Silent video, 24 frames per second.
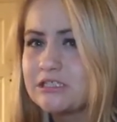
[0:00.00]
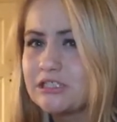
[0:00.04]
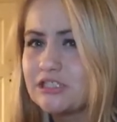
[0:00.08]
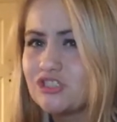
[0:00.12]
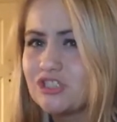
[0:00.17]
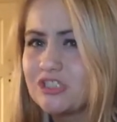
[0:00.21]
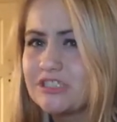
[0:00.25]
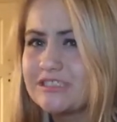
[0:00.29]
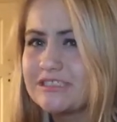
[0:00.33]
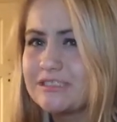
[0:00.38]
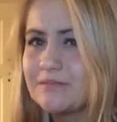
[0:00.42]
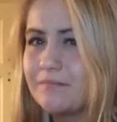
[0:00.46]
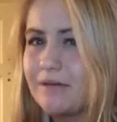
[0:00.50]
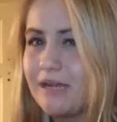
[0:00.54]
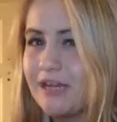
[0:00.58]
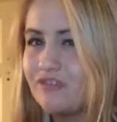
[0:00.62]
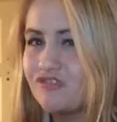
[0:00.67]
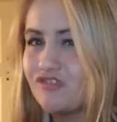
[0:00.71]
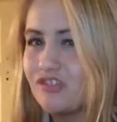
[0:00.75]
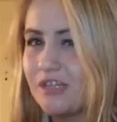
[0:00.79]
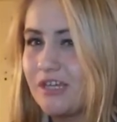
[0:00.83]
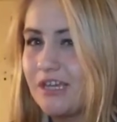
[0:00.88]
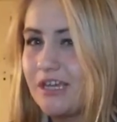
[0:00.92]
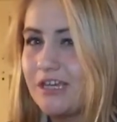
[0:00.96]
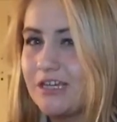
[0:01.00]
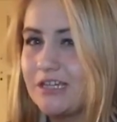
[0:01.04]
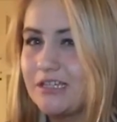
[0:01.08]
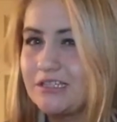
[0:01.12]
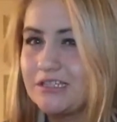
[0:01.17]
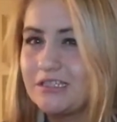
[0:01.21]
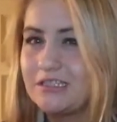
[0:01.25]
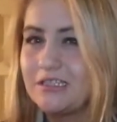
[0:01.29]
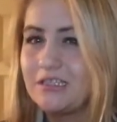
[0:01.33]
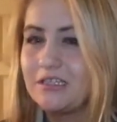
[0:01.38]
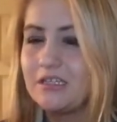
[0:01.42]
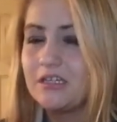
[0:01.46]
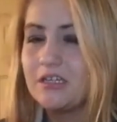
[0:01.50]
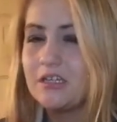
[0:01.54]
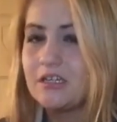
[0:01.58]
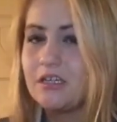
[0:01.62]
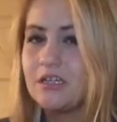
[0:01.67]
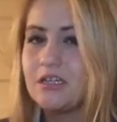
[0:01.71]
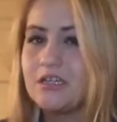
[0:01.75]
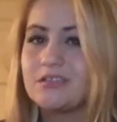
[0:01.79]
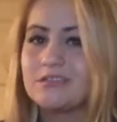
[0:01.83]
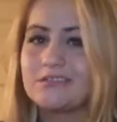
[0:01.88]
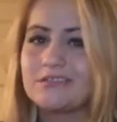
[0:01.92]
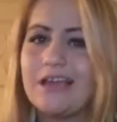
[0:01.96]
So just imagine that.
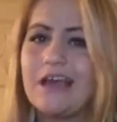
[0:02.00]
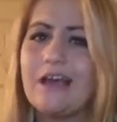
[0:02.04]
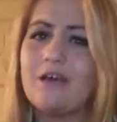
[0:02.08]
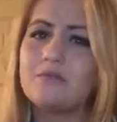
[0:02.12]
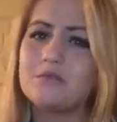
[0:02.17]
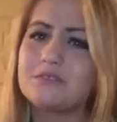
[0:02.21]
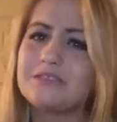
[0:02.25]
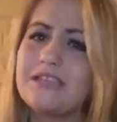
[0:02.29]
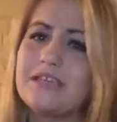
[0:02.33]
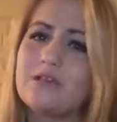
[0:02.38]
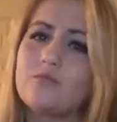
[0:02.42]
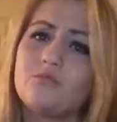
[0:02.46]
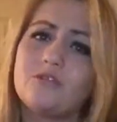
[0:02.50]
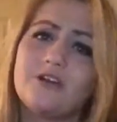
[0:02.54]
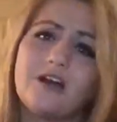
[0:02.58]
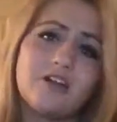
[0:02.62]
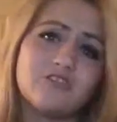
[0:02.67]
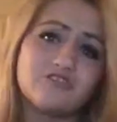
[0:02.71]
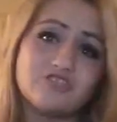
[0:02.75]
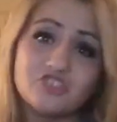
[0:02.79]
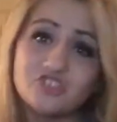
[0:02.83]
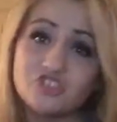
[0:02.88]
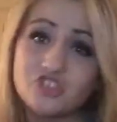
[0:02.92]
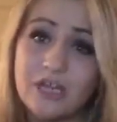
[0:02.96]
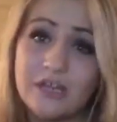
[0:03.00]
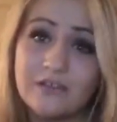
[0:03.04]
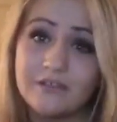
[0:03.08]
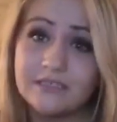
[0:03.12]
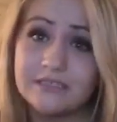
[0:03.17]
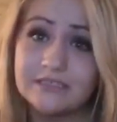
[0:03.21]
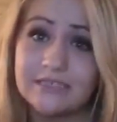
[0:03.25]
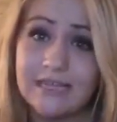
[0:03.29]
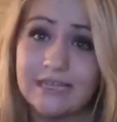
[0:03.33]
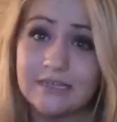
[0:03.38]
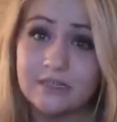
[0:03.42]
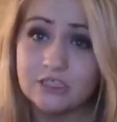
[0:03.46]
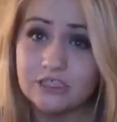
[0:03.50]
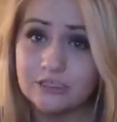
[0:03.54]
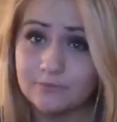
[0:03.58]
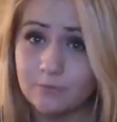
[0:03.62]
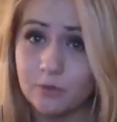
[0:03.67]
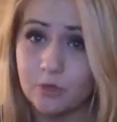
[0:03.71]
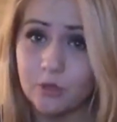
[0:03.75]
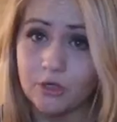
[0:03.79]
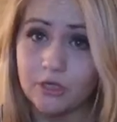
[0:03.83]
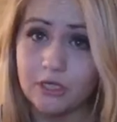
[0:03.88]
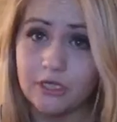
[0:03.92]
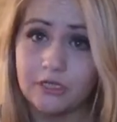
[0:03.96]
So I was like, well, I'll just try the
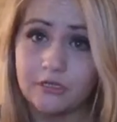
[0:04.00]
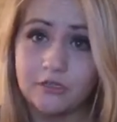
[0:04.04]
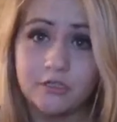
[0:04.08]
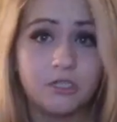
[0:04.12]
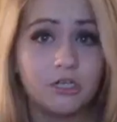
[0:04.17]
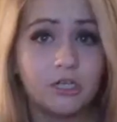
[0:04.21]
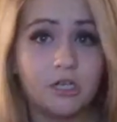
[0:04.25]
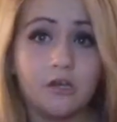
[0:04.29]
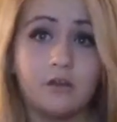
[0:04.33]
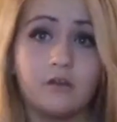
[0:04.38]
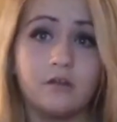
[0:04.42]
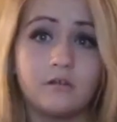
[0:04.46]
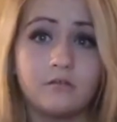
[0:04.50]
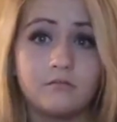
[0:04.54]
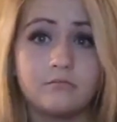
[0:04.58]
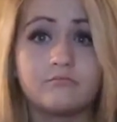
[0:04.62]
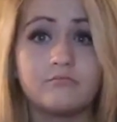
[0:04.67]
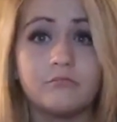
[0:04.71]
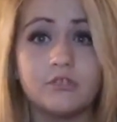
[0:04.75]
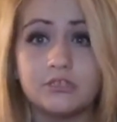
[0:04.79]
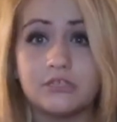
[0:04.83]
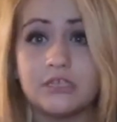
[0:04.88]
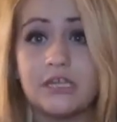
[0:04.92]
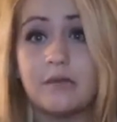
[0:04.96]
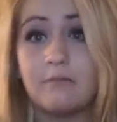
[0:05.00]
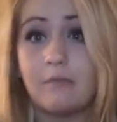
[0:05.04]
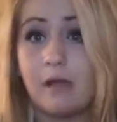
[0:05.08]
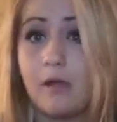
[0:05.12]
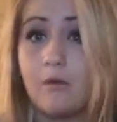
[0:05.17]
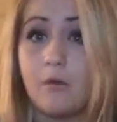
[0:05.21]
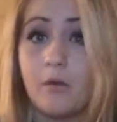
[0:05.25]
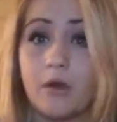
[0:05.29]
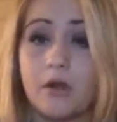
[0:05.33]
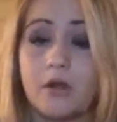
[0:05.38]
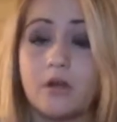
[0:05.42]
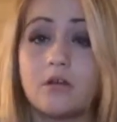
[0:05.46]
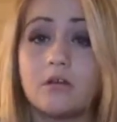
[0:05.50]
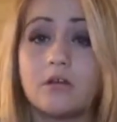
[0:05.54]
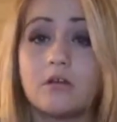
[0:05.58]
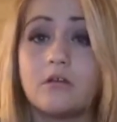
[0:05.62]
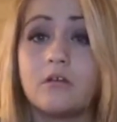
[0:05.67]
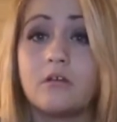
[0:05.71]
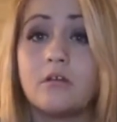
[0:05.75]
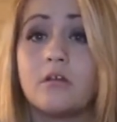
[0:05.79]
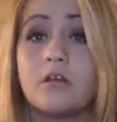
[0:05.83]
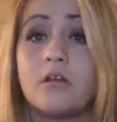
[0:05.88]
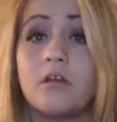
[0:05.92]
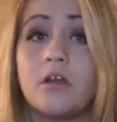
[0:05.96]
cyclosporin, you said it might work.
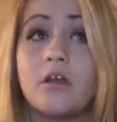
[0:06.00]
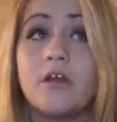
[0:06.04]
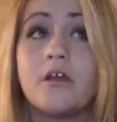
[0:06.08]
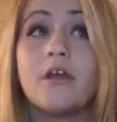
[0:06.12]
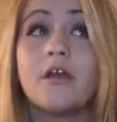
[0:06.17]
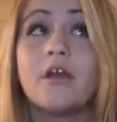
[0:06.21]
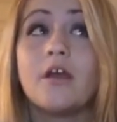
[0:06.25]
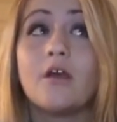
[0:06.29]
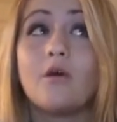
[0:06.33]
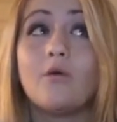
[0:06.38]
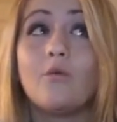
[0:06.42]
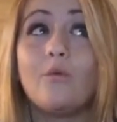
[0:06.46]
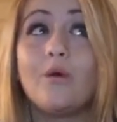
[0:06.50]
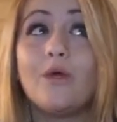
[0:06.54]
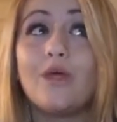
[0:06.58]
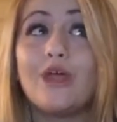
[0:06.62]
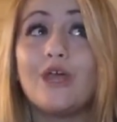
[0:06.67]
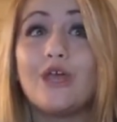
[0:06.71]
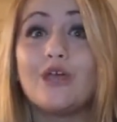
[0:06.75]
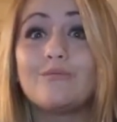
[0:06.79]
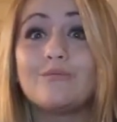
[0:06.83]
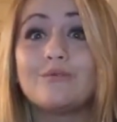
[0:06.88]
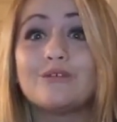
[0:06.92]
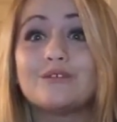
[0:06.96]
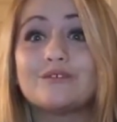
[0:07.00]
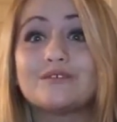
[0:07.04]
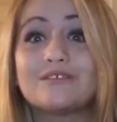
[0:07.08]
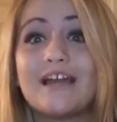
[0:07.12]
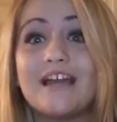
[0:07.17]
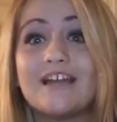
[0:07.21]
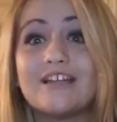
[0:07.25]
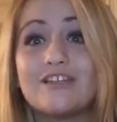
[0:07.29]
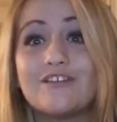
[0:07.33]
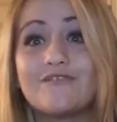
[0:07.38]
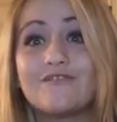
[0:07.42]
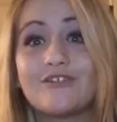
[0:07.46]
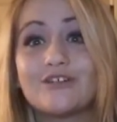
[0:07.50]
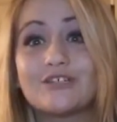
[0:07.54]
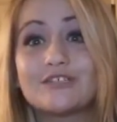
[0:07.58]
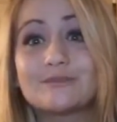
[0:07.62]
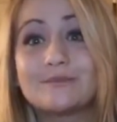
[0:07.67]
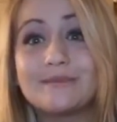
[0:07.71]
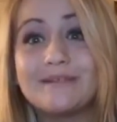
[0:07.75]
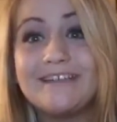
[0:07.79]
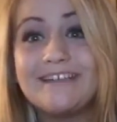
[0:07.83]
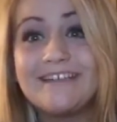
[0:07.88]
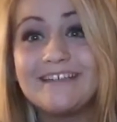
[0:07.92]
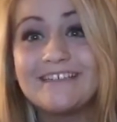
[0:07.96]
Well, I almost died the first
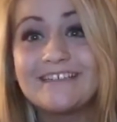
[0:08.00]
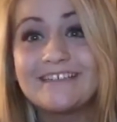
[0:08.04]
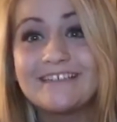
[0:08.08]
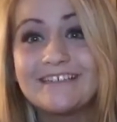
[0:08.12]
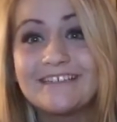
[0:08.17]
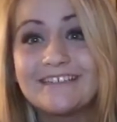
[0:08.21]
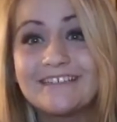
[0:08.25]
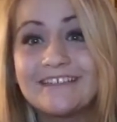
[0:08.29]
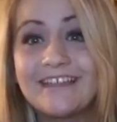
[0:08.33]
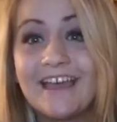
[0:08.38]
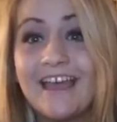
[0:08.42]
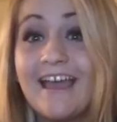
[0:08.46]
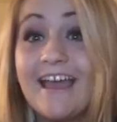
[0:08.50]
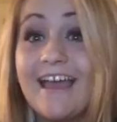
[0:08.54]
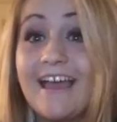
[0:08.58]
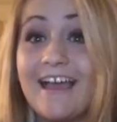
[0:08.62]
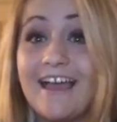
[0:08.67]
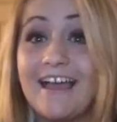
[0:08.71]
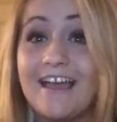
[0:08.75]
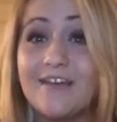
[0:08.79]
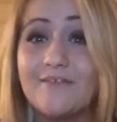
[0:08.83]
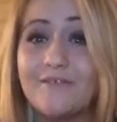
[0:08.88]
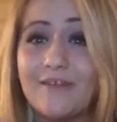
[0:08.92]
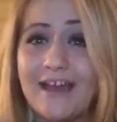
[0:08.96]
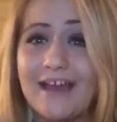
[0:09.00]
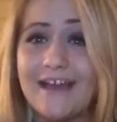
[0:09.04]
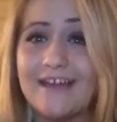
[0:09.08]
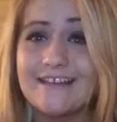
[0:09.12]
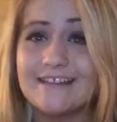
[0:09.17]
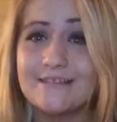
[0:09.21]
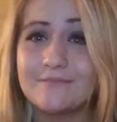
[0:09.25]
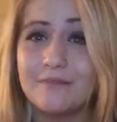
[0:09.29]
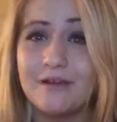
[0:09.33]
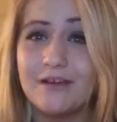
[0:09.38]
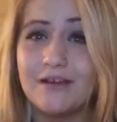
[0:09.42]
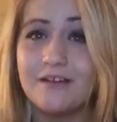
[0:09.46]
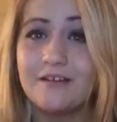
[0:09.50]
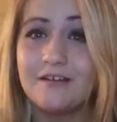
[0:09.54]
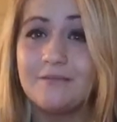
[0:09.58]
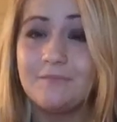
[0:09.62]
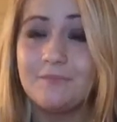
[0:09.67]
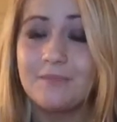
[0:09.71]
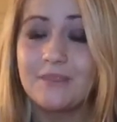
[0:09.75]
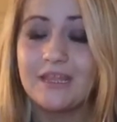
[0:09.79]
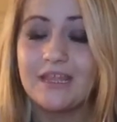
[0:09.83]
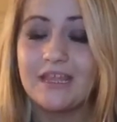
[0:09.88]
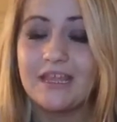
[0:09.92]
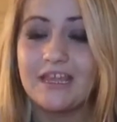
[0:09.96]
week. I have asthma,
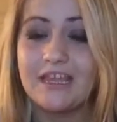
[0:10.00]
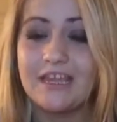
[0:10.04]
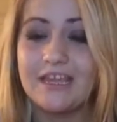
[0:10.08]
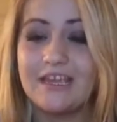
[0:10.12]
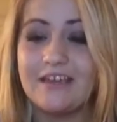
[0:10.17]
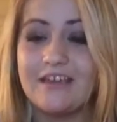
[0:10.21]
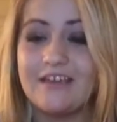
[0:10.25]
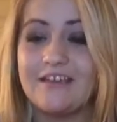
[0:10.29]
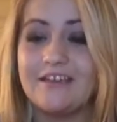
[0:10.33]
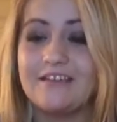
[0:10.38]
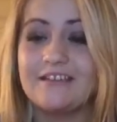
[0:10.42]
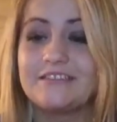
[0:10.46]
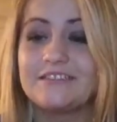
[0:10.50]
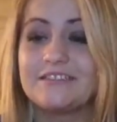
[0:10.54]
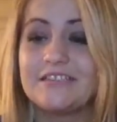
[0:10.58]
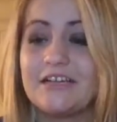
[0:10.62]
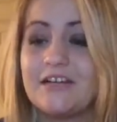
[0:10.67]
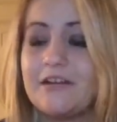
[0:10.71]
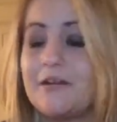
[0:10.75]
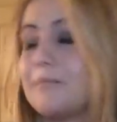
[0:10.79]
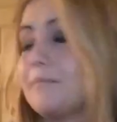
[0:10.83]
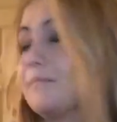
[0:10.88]
and